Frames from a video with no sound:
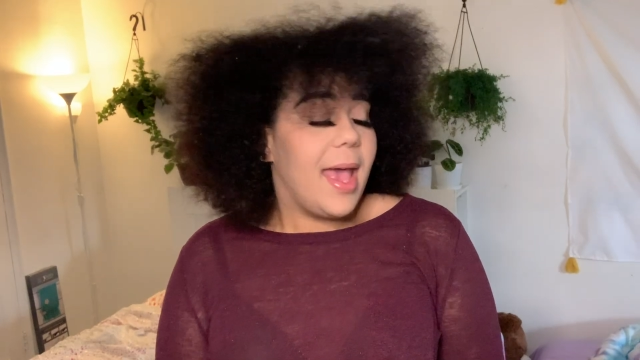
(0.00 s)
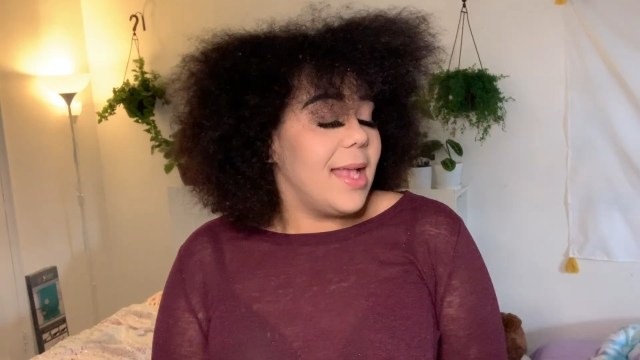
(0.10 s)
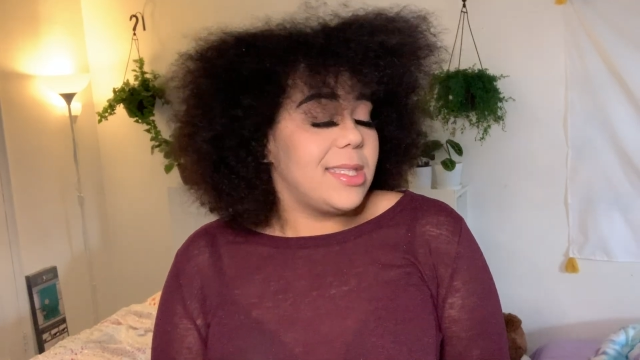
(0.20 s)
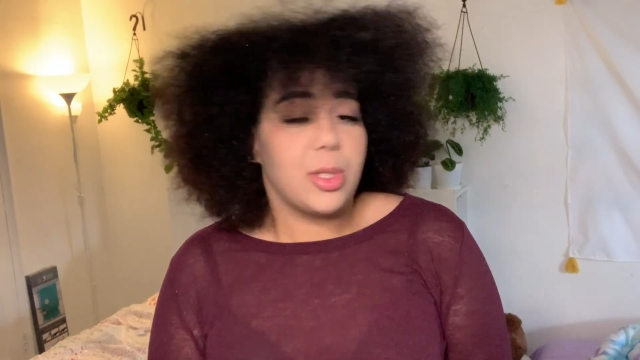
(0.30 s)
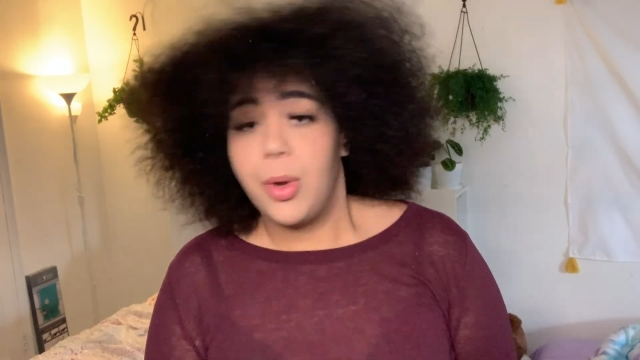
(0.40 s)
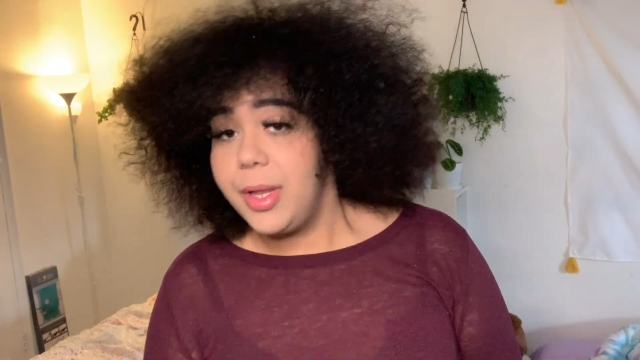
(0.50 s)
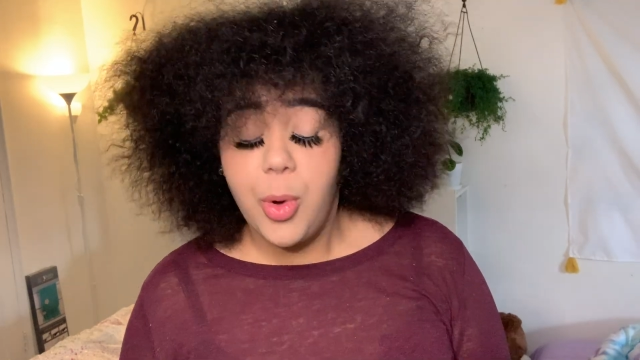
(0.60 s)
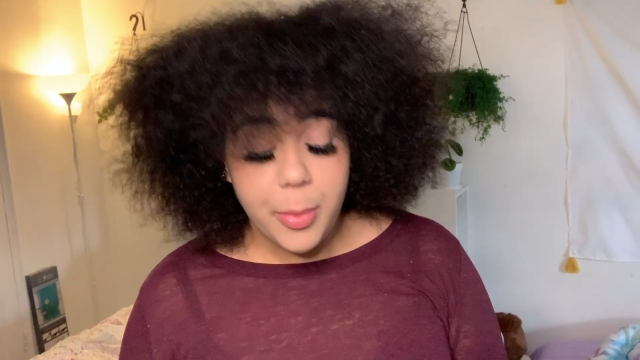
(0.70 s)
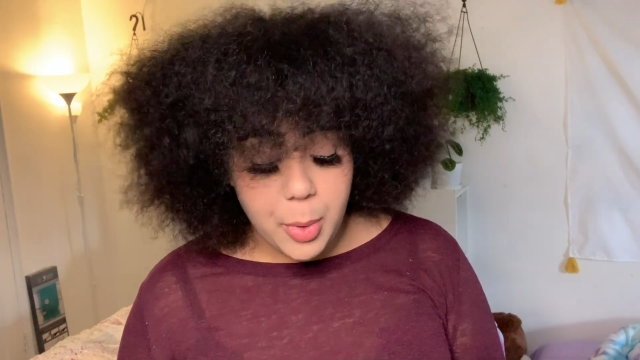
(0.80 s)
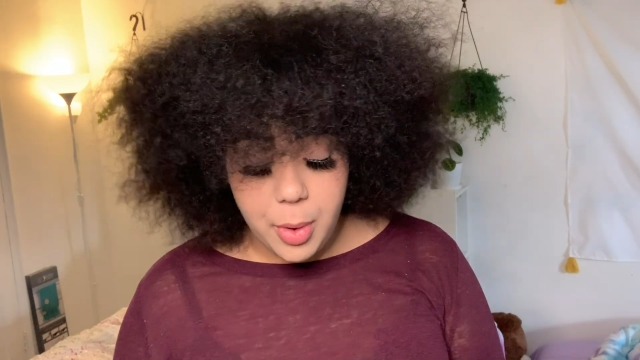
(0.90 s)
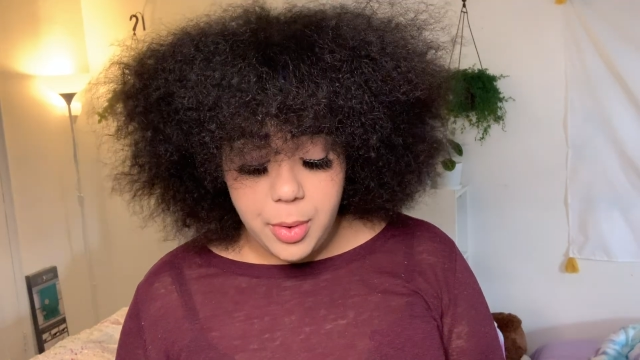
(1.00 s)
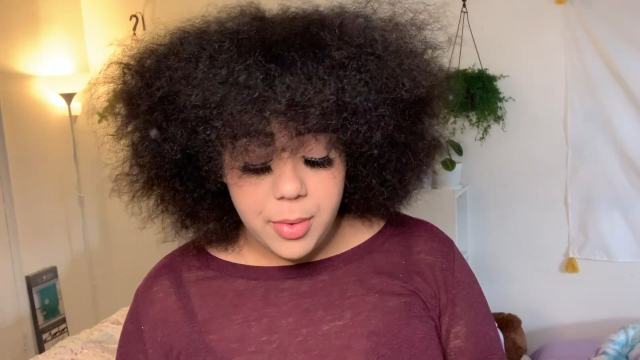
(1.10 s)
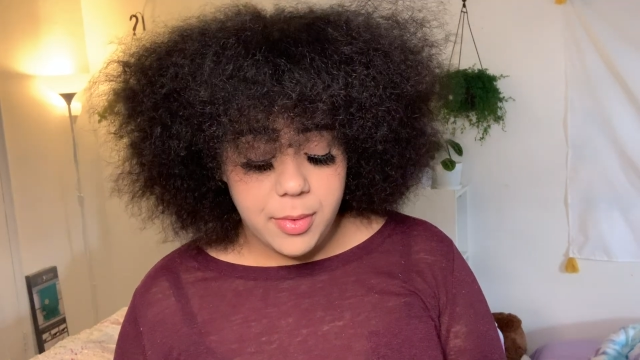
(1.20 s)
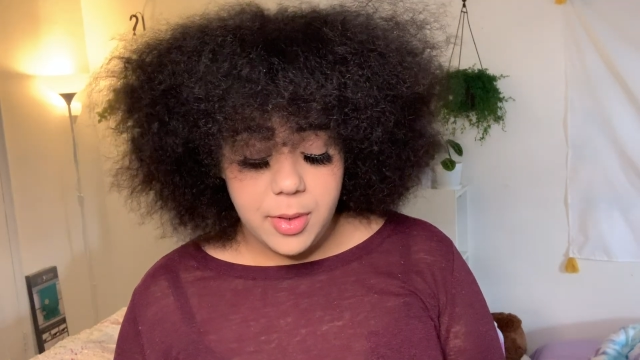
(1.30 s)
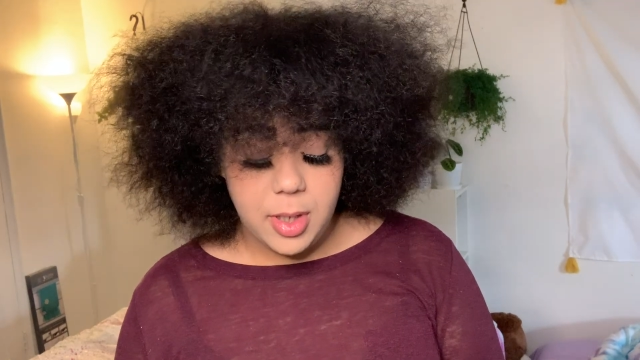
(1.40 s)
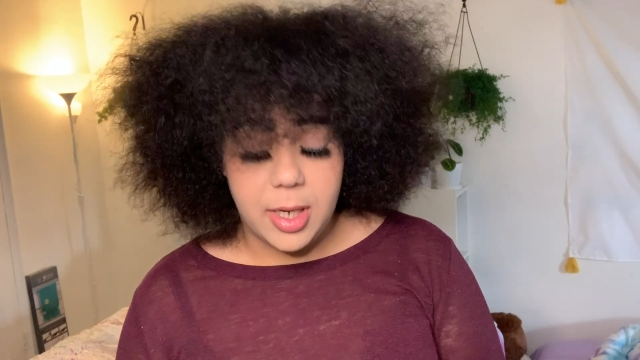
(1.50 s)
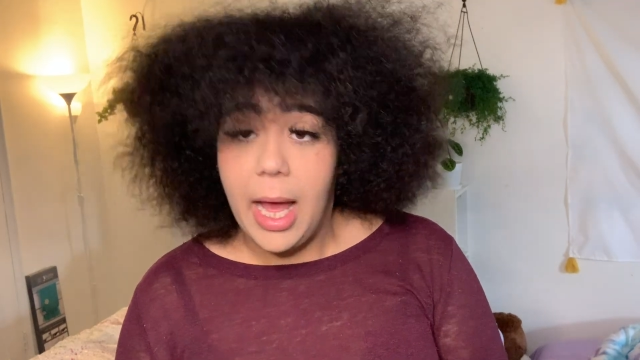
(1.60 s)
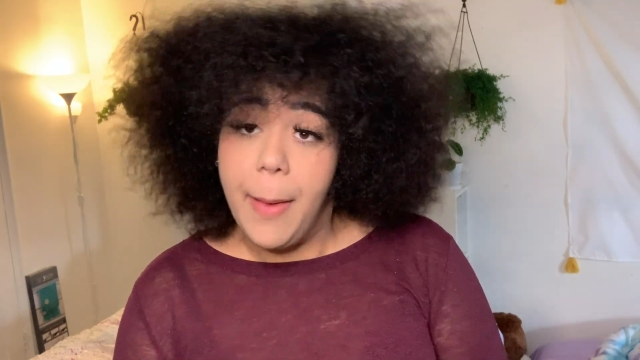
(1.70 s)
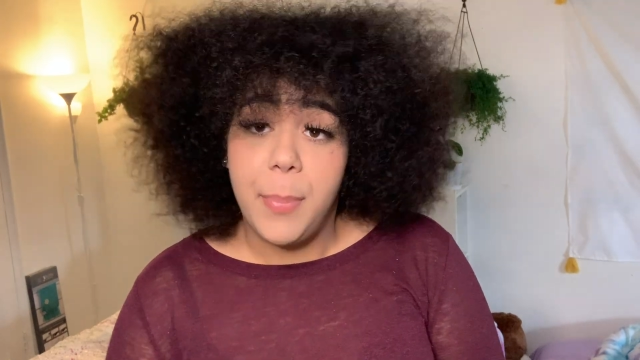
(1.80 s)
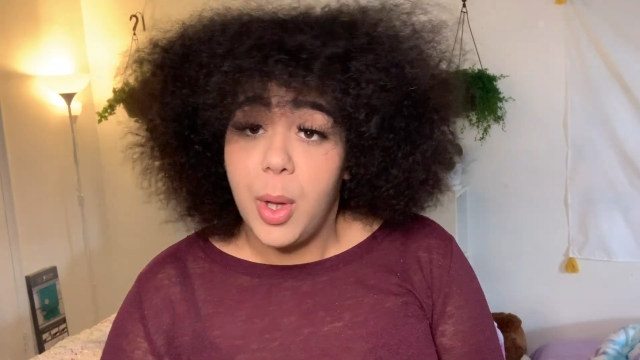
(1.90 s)
It's totally normal. You're
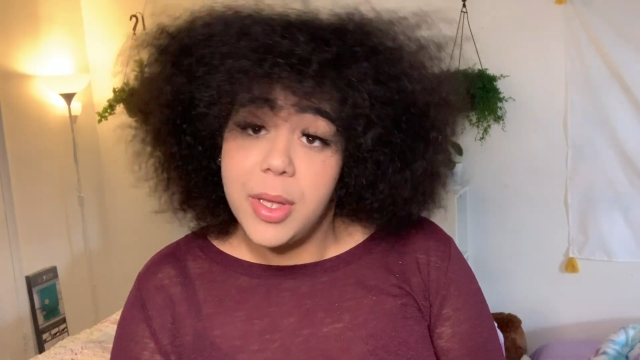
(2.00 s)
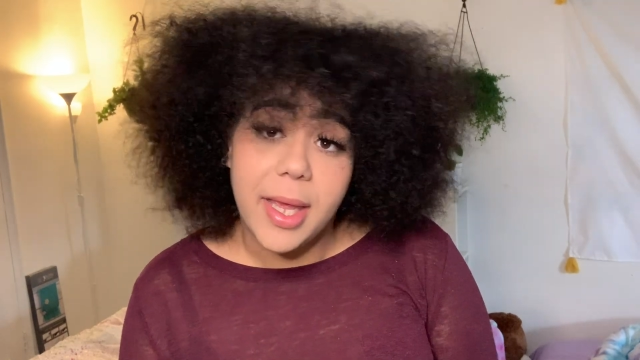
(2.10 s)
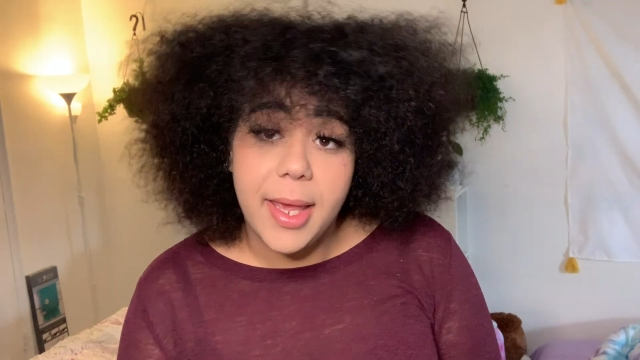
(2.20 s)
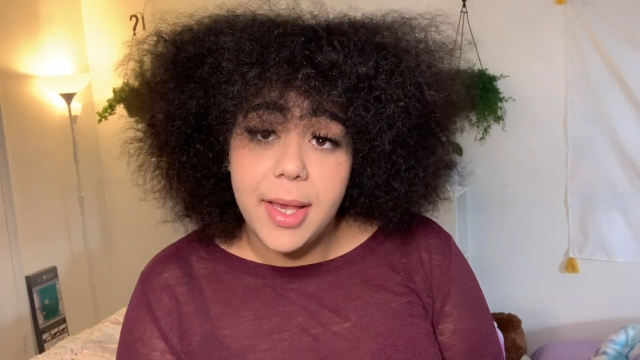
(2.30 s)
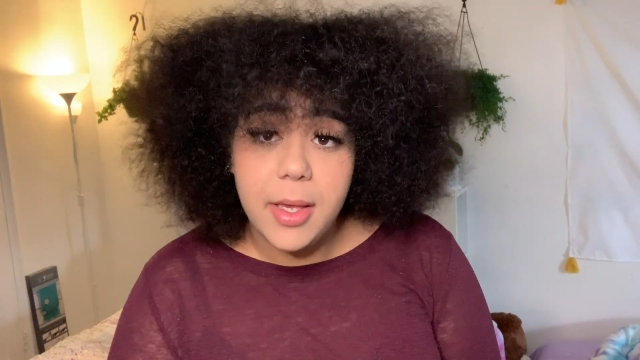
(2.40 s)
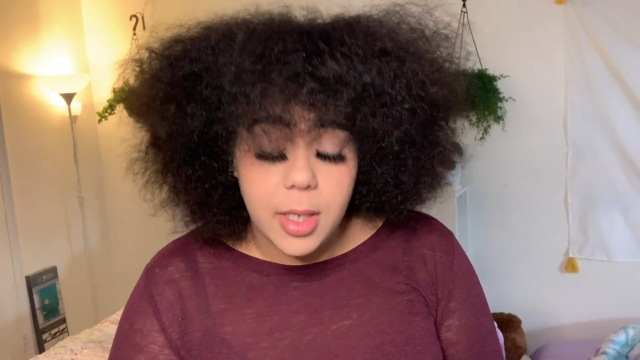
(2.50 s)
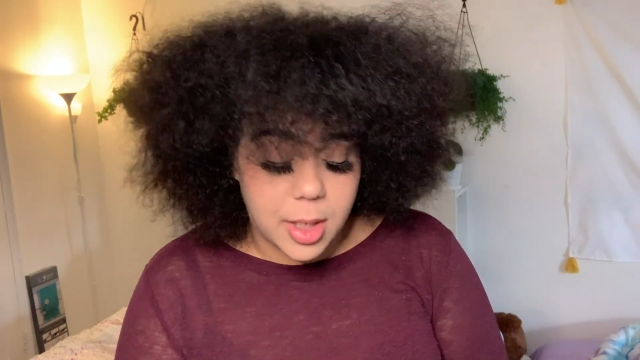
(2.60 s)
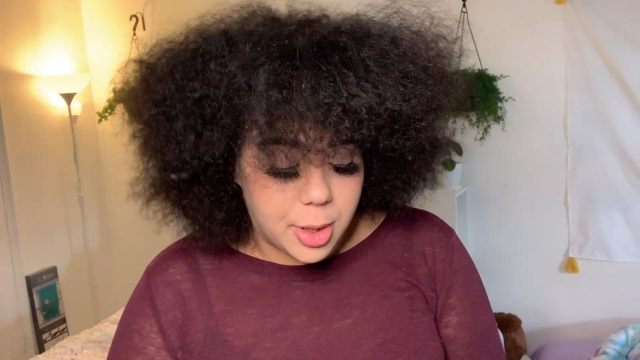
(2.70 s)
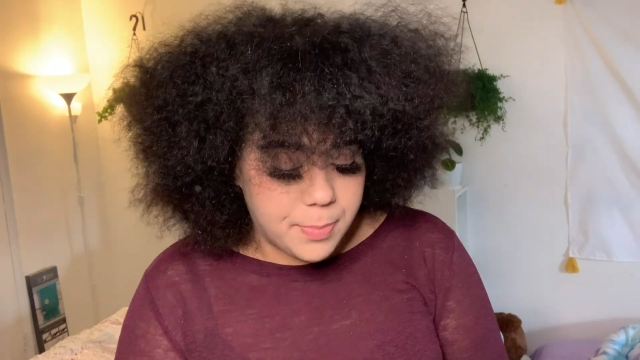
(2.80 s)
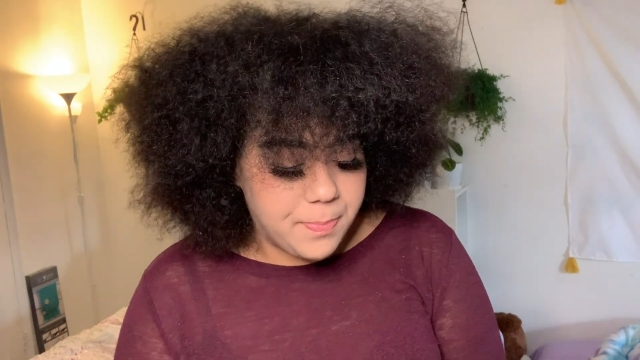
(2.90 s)
not balding, you know.